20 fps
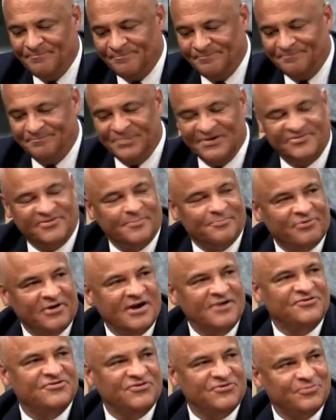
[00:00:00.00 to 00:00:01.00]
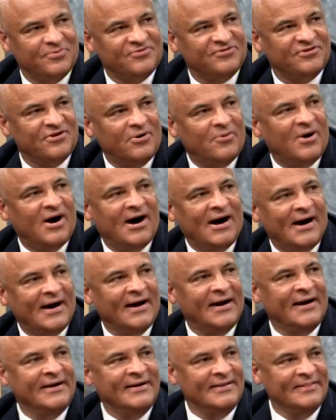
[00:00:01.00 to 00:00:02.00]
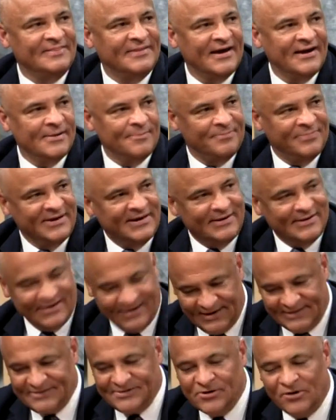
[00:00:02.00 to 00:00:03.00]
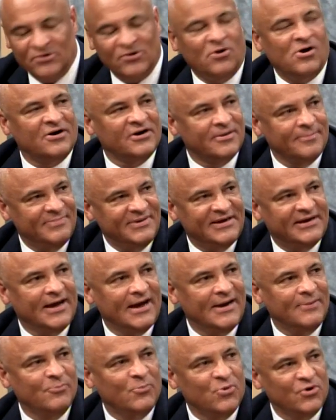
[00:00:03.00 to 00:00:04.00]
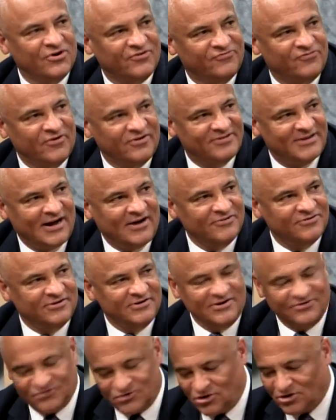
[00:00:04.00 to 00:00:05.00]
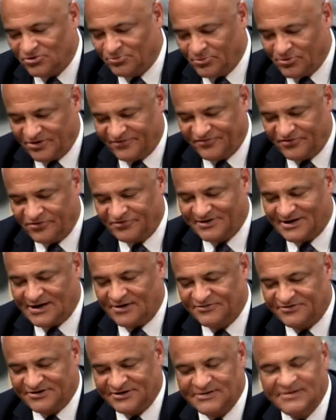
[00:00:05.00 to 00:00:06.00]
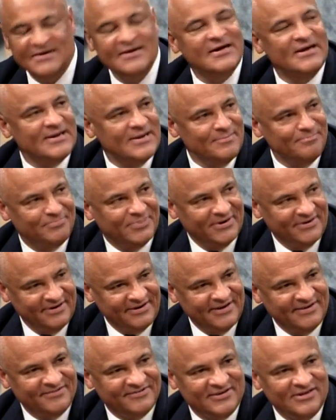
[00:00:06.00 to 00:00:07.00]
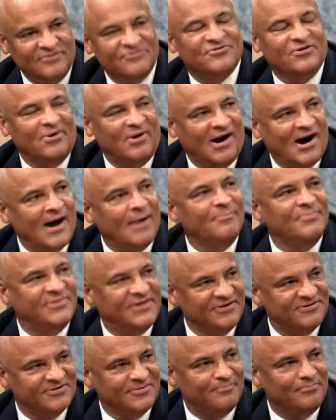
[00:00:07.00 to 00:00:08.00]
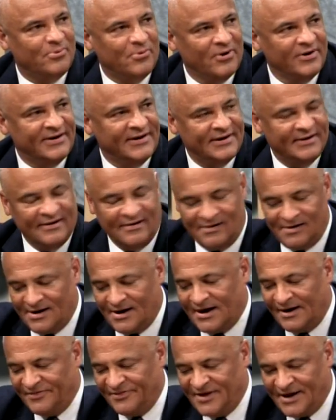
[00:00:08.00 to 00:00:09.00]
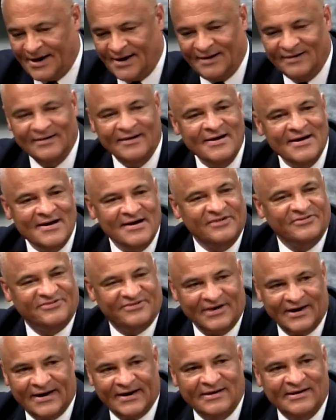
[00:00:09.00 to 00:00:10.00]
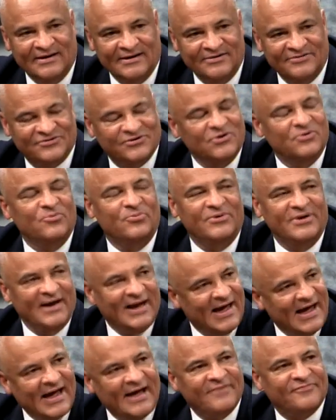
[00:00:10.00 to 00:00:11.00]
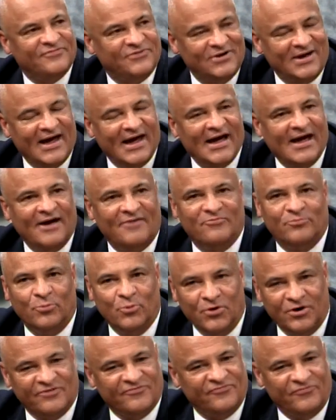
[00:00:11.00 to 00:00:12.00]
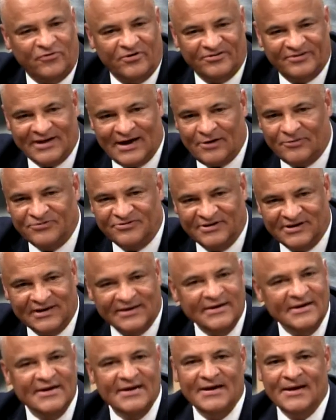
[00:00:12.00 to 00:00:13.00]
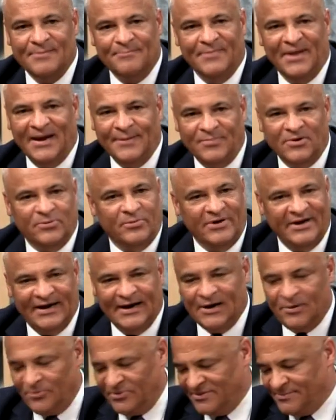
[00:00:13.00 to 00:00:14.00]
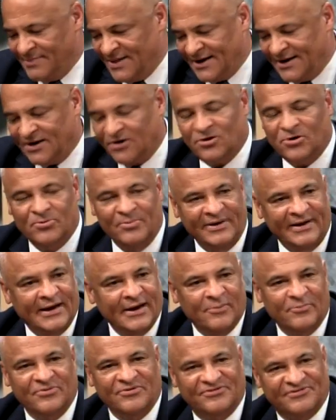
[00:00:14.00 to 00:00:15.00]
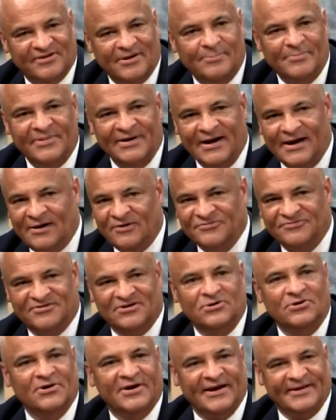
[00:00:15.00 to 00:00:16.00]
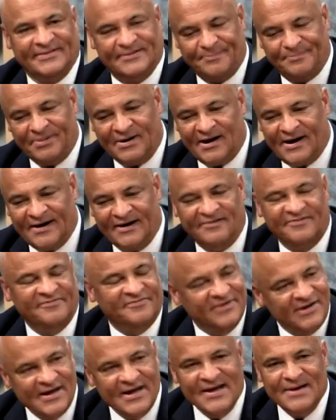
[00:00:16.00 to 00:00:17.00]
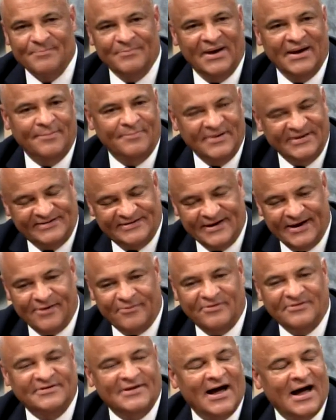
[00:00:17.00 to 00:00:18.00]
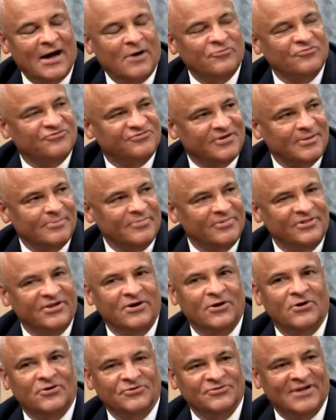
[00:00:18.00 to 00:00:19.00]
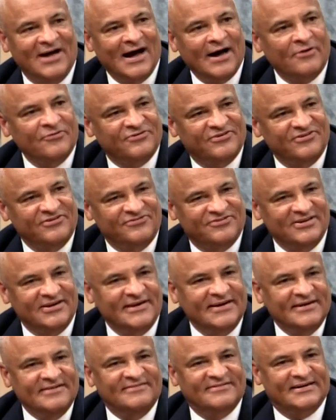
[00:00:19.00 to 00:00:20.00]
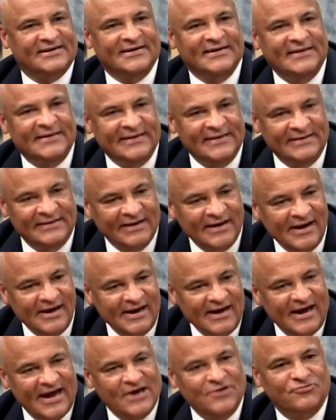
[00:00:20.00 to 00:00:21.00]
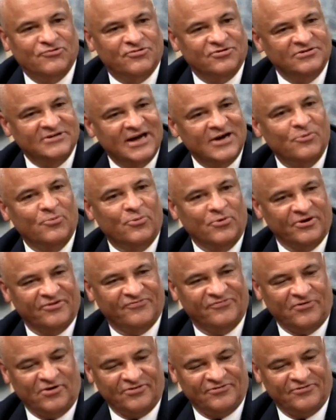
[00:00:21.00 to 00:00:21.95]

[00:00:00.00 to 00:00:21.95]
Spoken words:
but the prices were so high, then it no longer became workforce housing. It's called workforce housing, but it isn't. So I'm disappointed on that. Second is, we have to have workforce housing. Maybe we get with medical, we get with someone else and look at the part of maybe tearing down some of the old houses in East Keene and create workforce